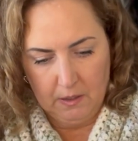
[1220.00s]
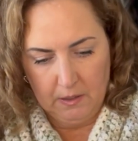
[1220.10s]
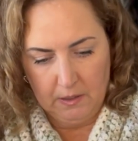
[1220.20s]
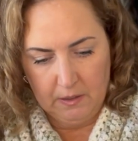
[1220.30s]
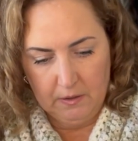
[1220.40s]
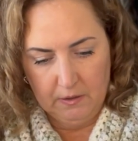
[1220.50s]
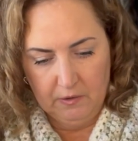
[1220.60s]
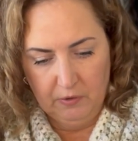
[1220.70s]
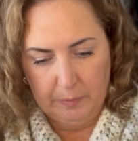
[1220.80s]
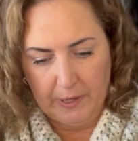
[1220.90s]
it
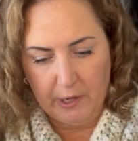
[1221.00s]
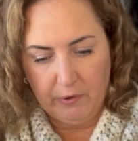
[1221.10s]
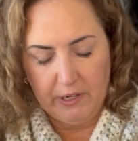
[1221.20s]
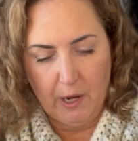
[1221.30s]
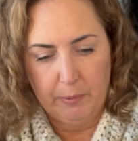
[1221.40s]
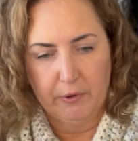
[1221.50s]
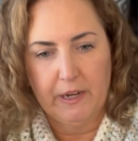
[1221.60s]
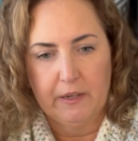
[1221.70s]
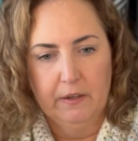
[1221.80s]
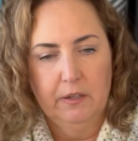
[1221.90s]
is battery
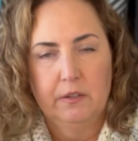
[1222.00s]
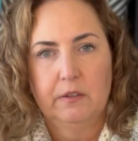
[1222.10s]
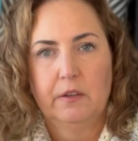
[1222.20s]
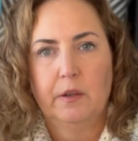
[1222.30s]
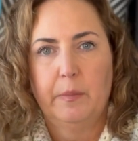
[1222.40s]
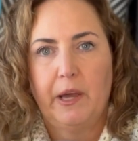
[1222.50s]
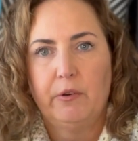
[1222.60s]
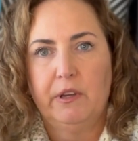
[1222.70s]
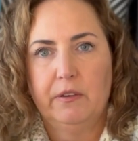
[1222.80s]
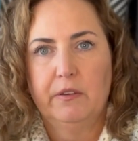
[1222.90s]
operated. The
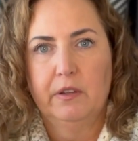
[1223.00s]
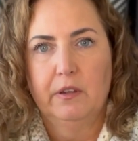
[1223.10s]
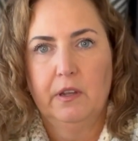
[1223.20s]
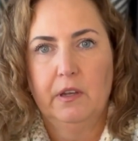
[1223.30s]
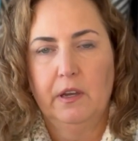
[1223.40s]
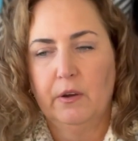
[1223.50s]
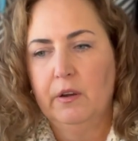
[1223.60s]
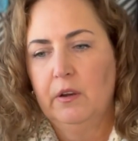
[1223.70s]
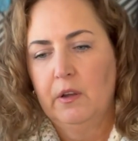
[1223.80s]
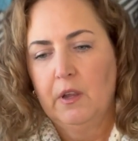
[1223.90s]
battery's in here,
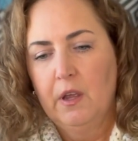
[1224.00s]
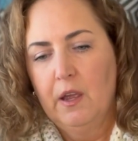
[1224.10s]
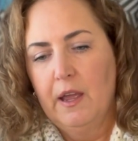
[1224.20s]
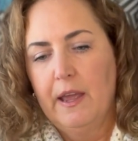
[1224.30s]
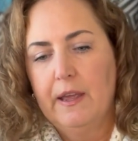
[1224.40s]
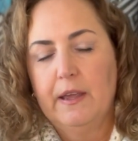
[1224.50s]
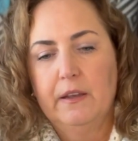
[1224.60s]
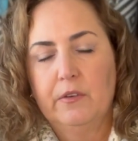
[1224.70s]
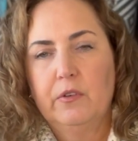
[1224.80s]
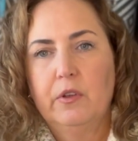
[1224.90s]

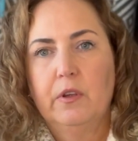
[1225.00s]
and